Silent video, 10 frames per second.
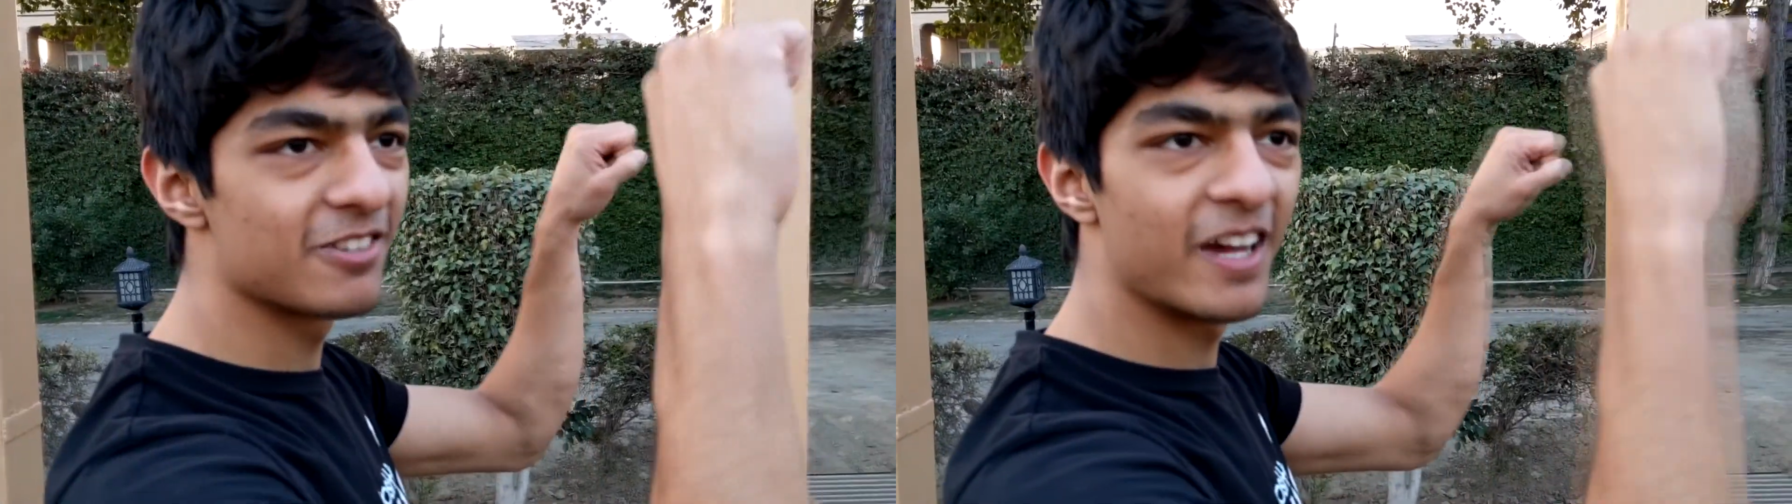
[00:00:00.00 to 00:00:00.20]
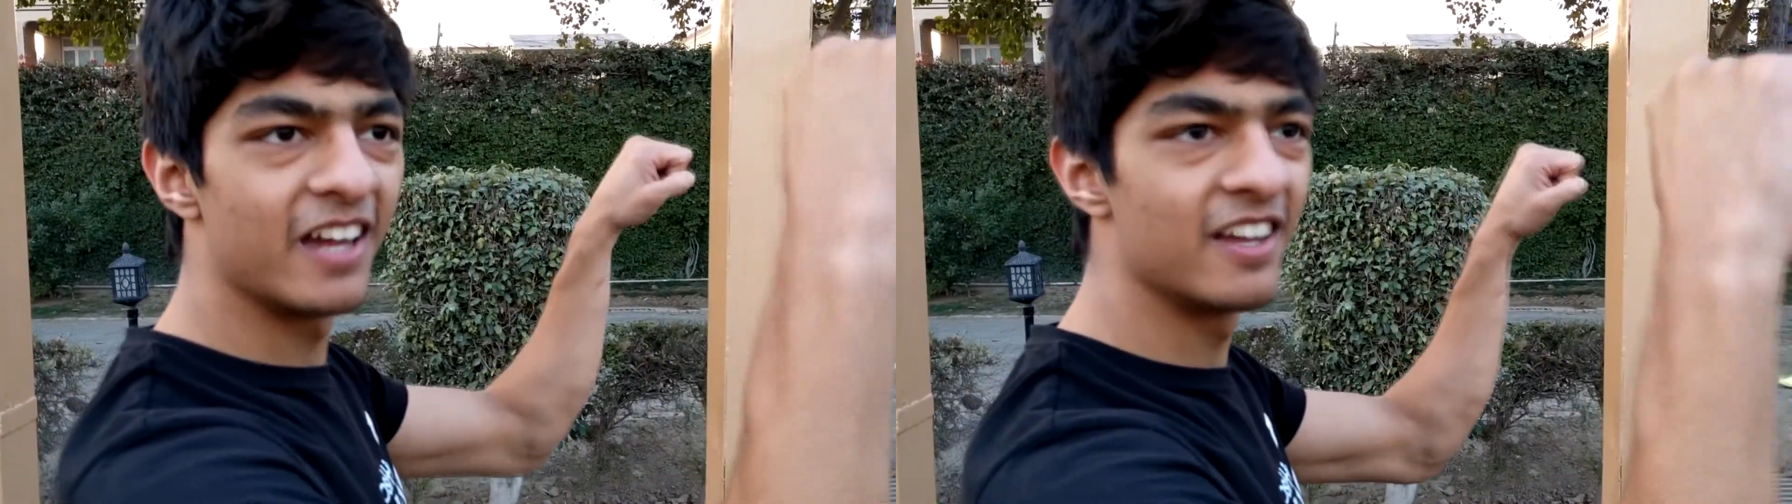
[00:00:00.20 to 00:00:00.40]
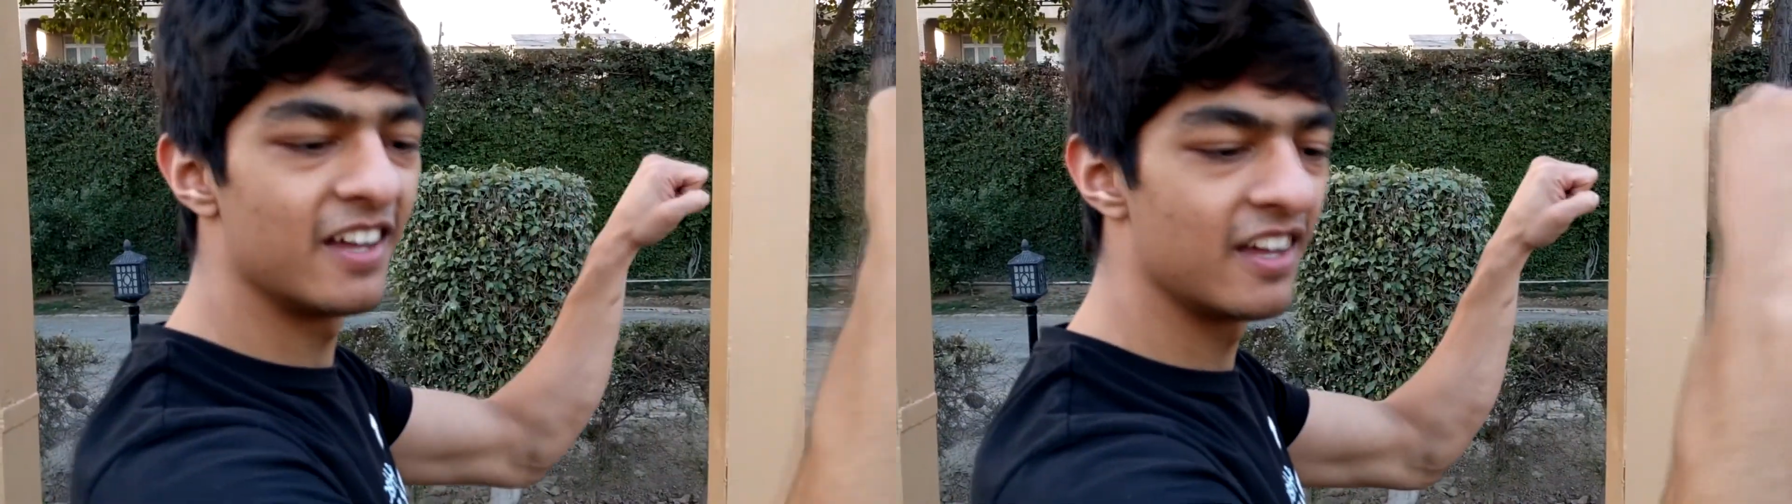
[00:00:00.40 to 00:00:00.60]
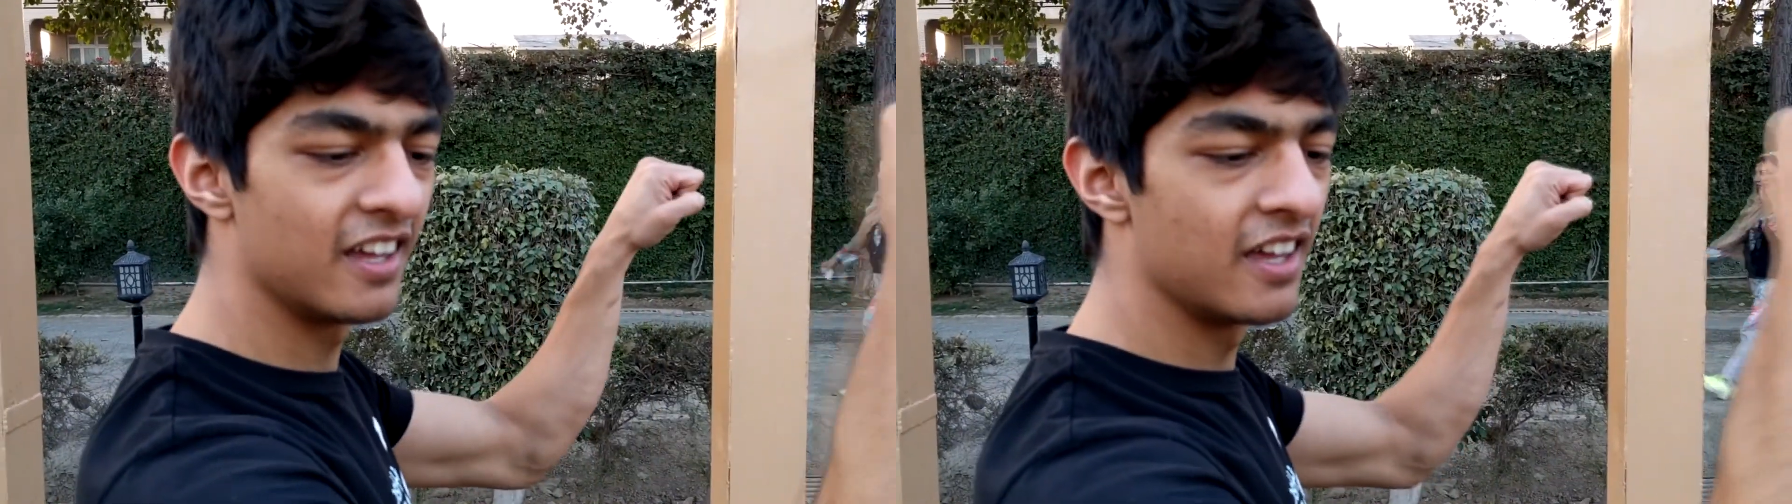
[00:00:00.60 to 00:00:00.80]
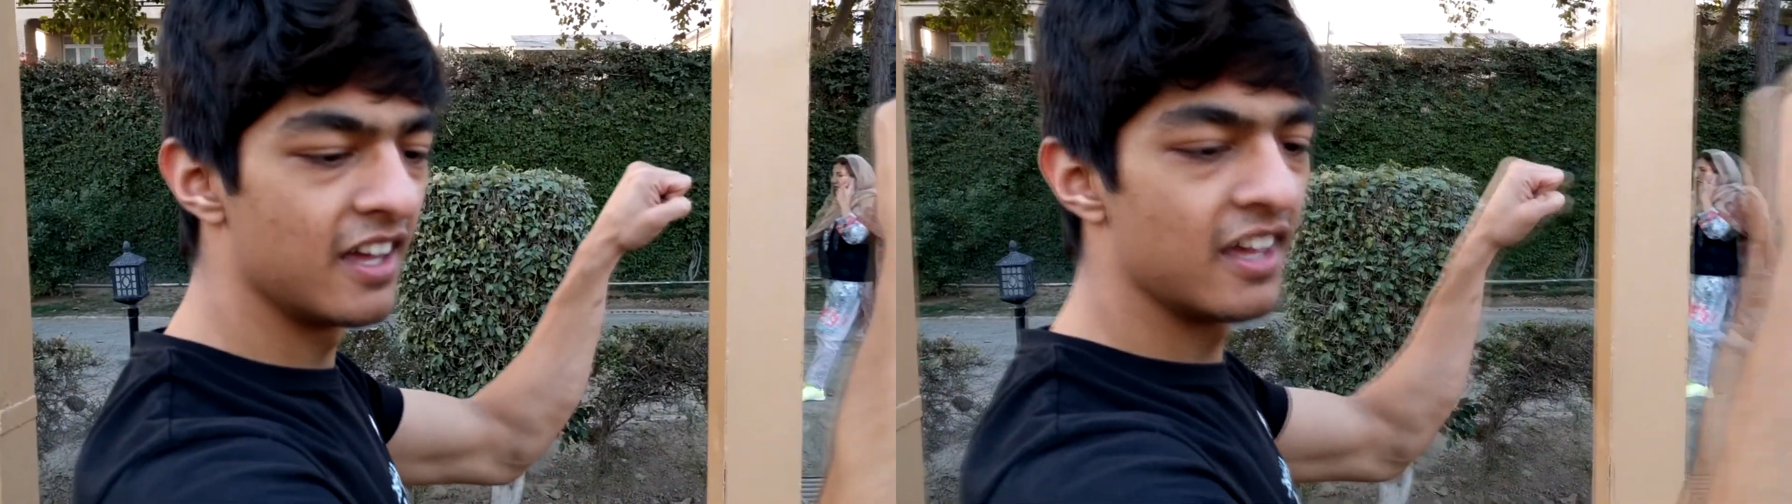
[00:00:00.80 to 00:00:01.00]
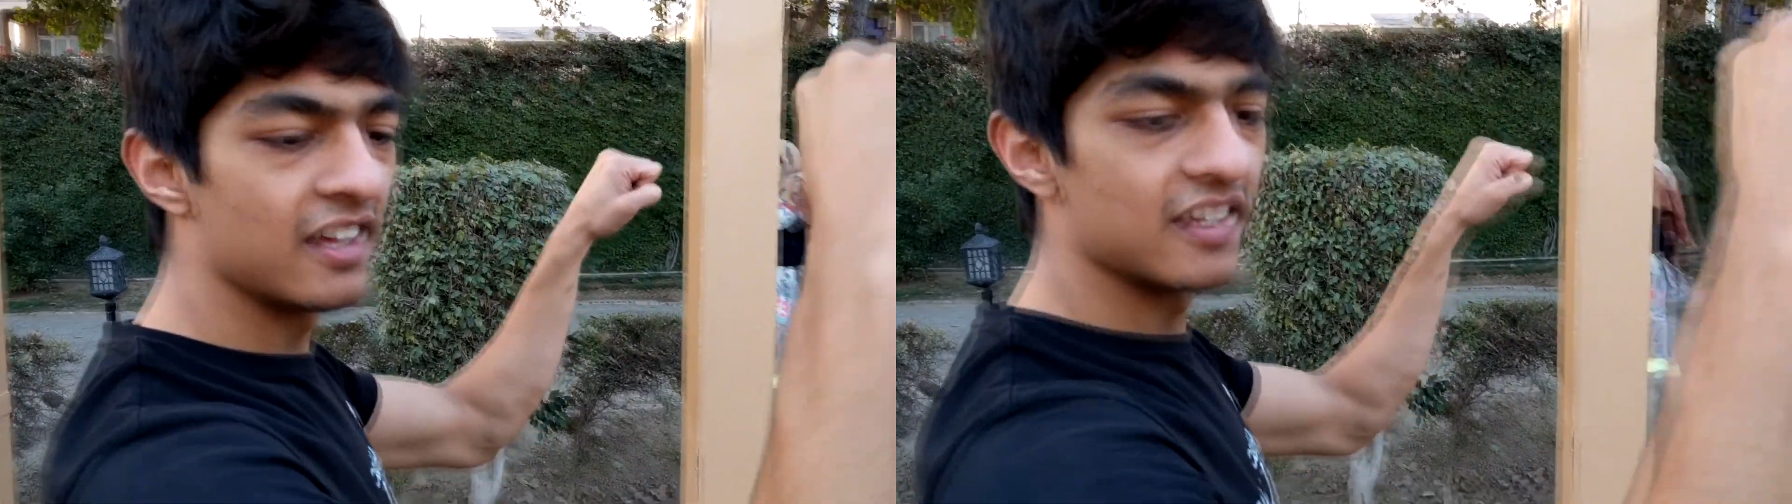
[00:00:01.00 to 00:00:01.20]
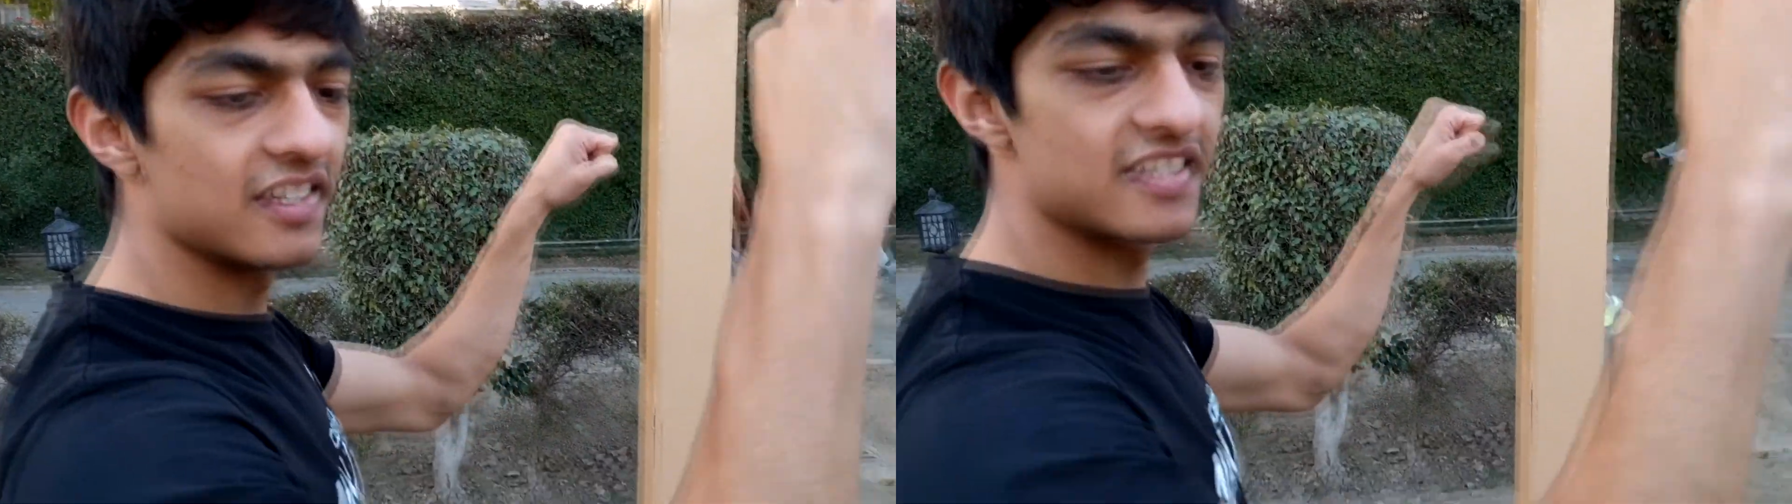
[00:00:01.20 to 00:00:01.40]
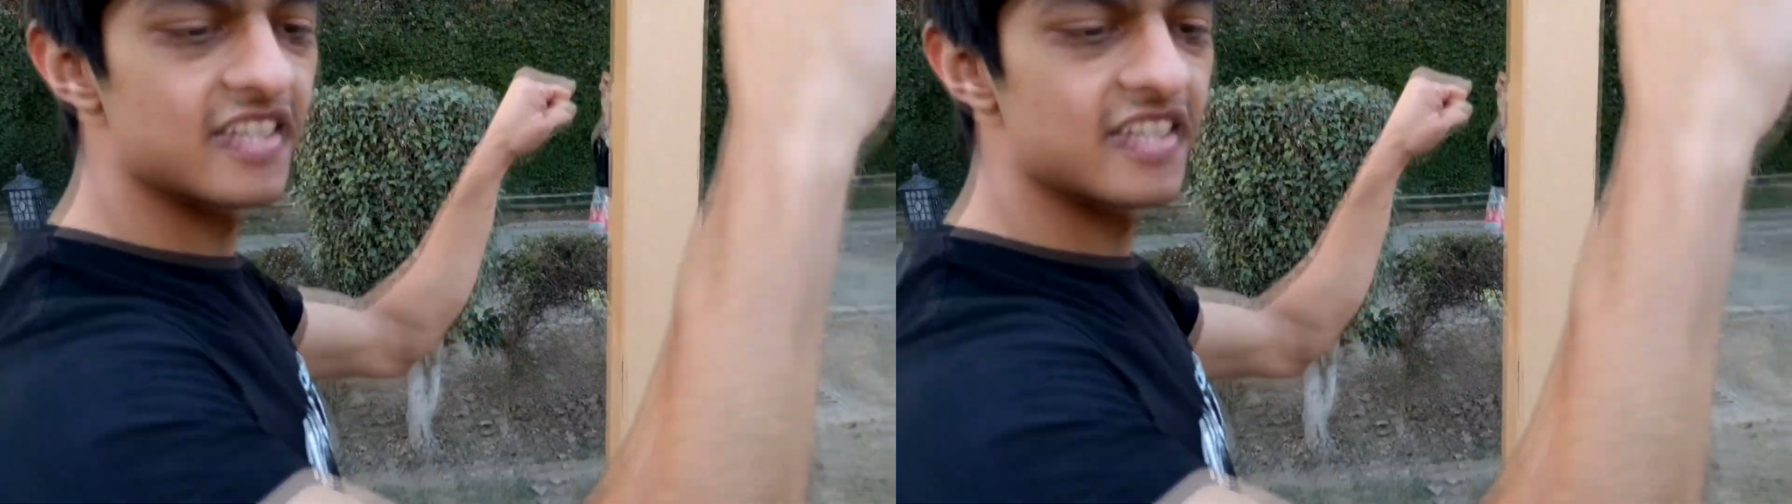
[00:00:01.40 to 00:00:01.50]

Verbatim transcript: way, this